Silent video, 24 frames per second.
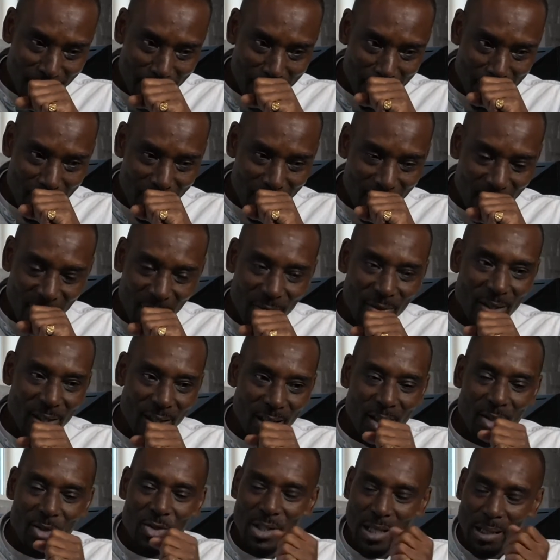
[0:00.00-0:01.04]
if you're going to
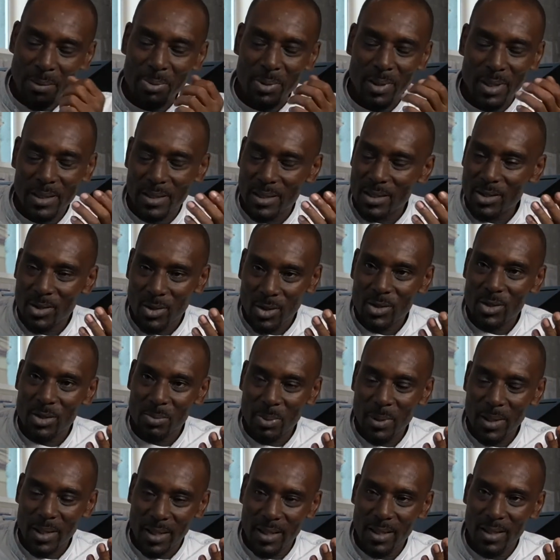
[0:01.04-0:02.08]
go Japanese, it's got to
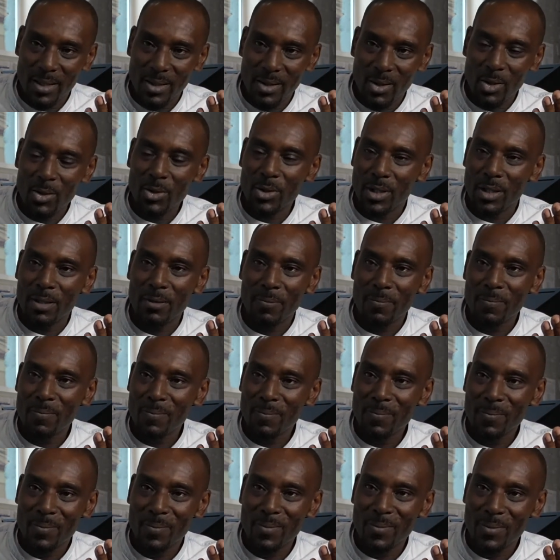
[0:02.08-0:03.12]
be Honda.
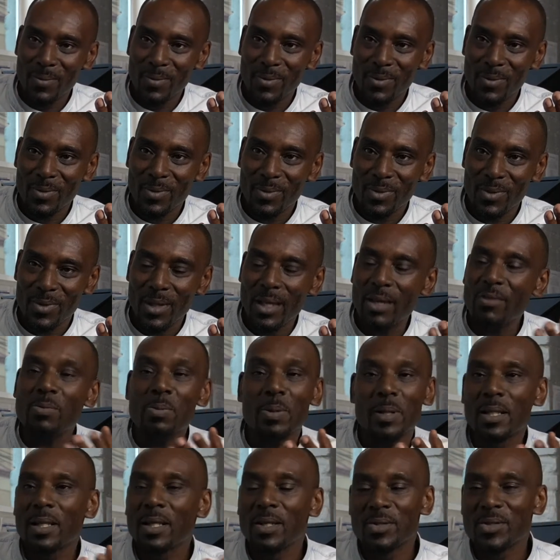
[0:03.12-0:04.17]
Yeah,
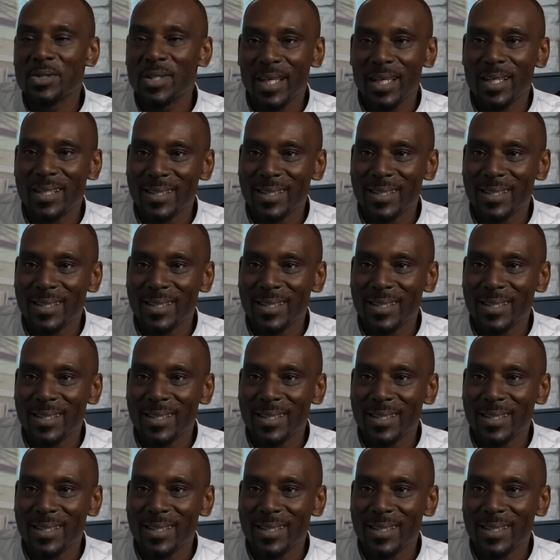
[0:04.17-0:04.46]
everybody knows that.